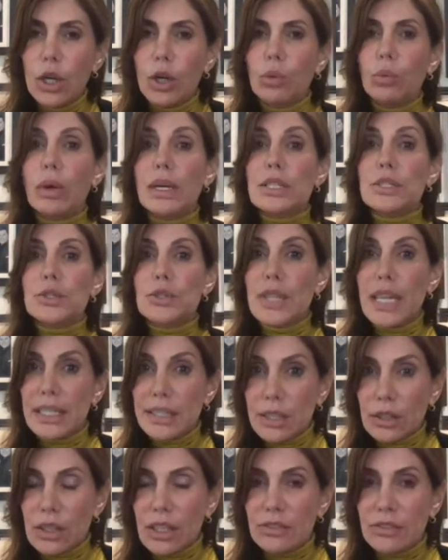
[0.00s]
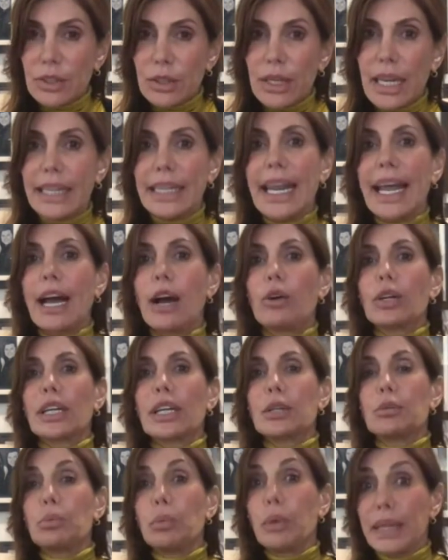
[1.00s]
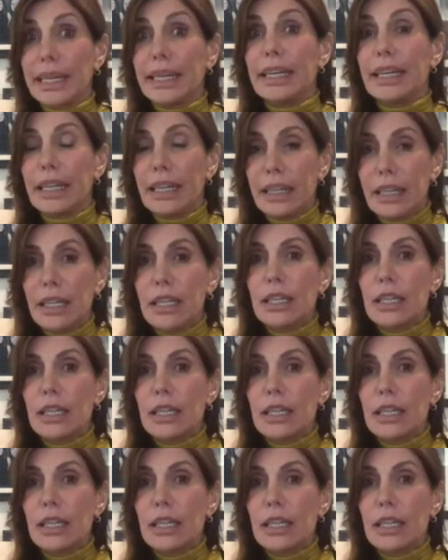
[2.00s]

What do they deliver? And how can we